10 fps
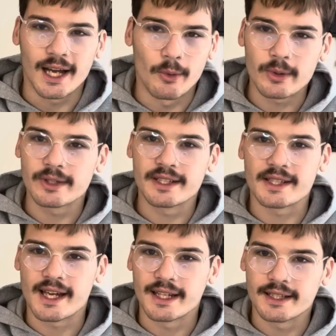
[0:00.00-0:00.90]
ordered his
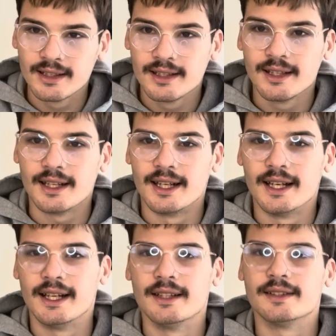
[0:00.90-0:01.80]
head,
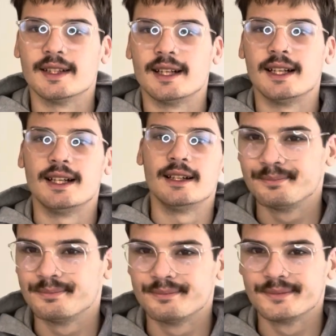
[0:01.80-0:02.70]
and they're
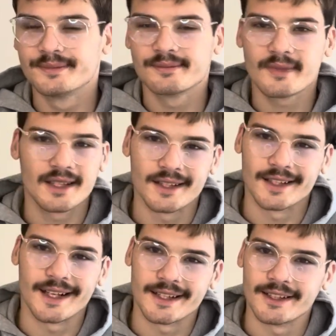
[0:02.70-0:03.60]

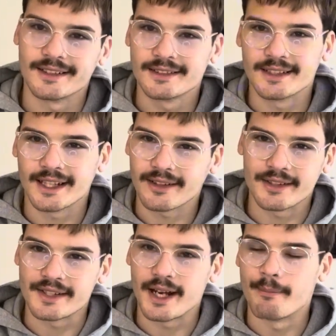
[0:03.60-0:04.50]
not here. Not here on
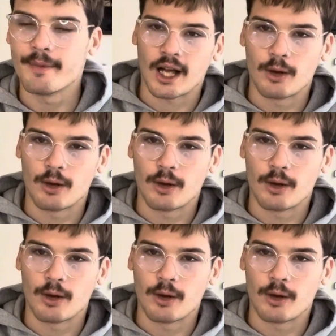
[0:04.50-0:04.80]
time. I'll